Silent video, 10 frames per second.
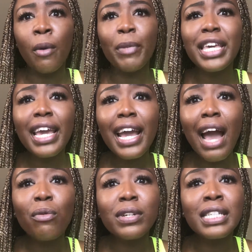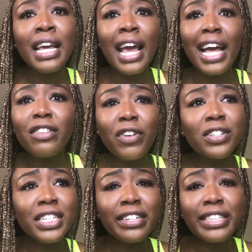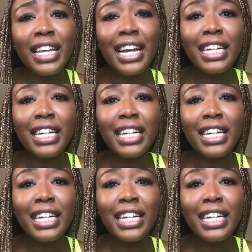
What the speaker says: But yeah, I was at the volunteering thing.